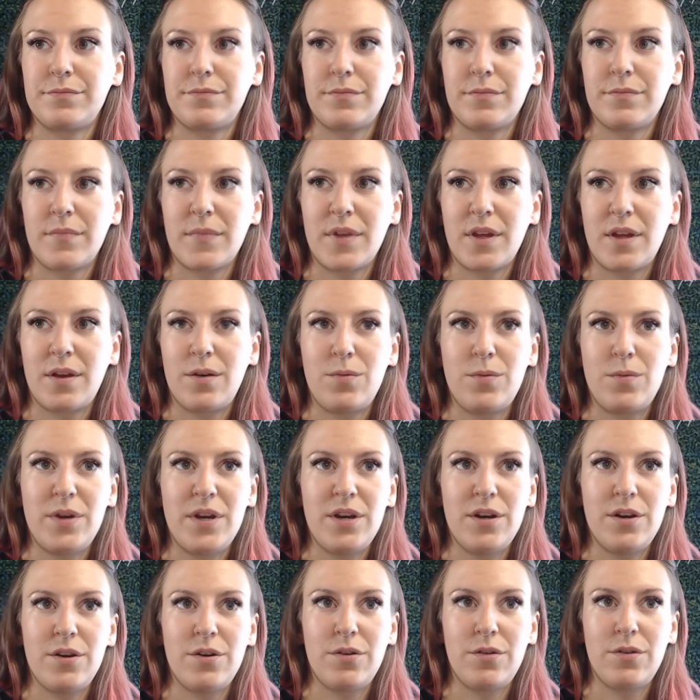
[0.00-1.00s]
And we
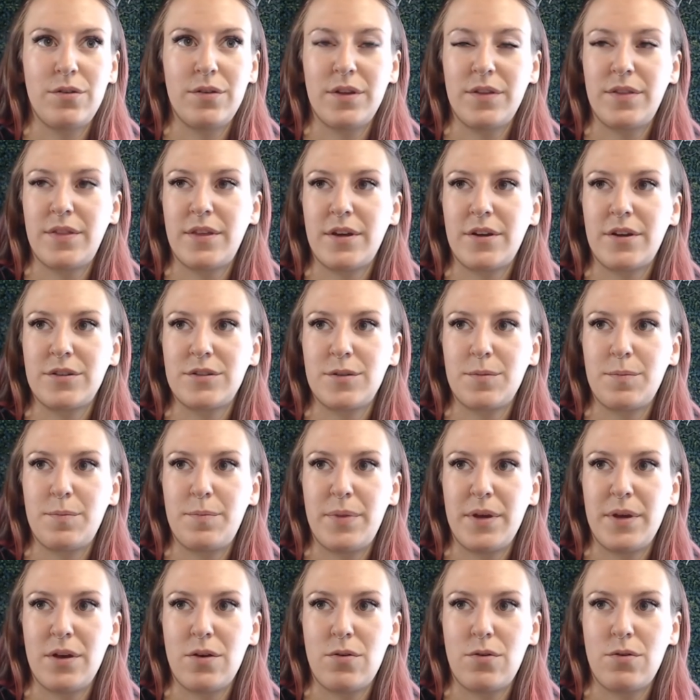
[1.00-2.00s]
know that there's a
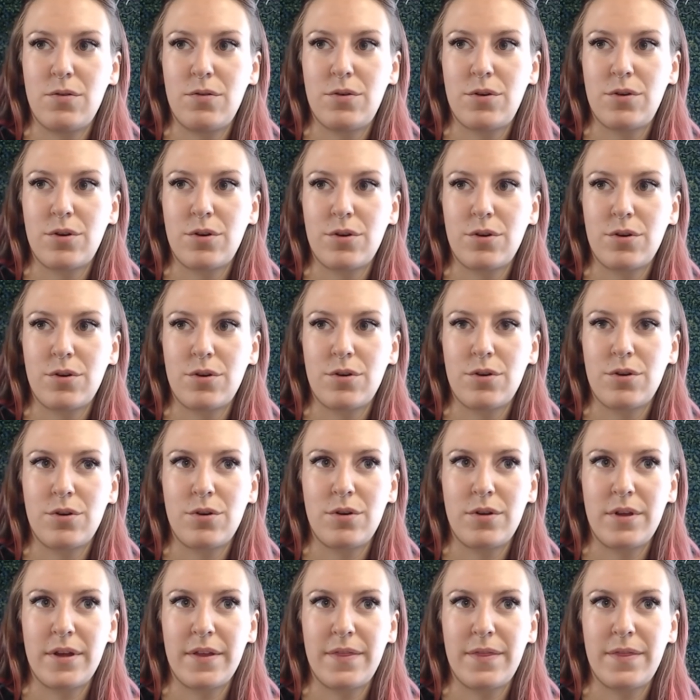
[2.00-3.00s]
big old
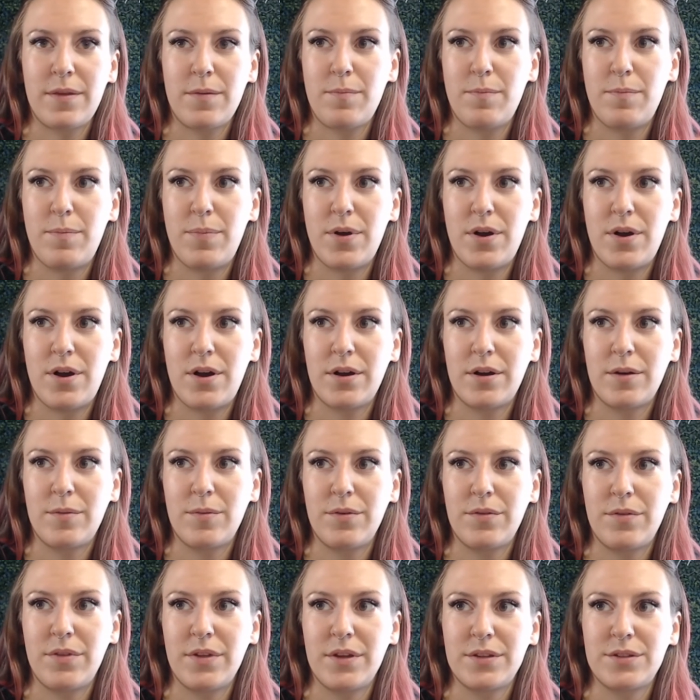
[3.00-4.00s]
curl at the bottom
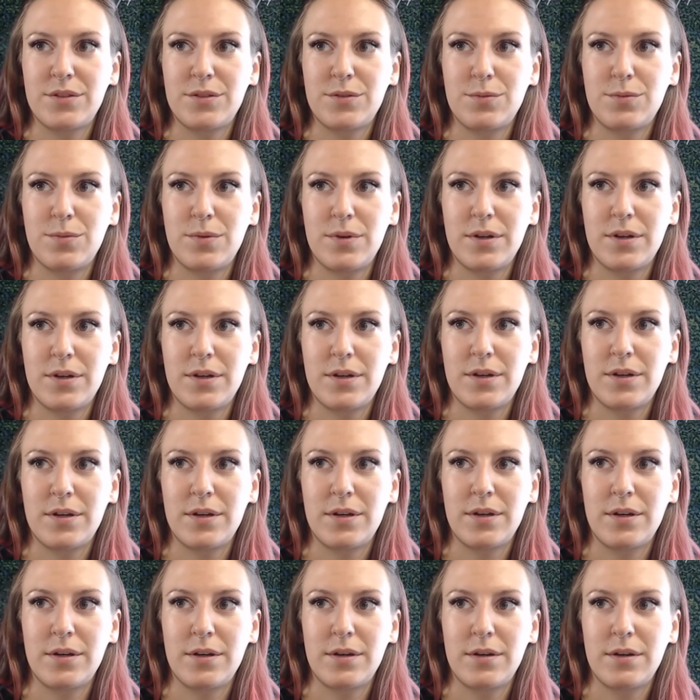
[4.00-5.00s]
of this
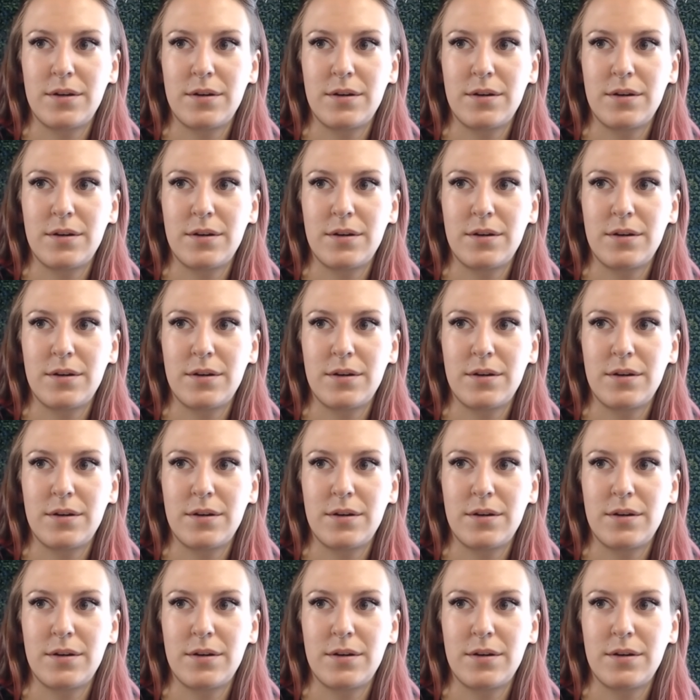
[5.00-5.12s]
one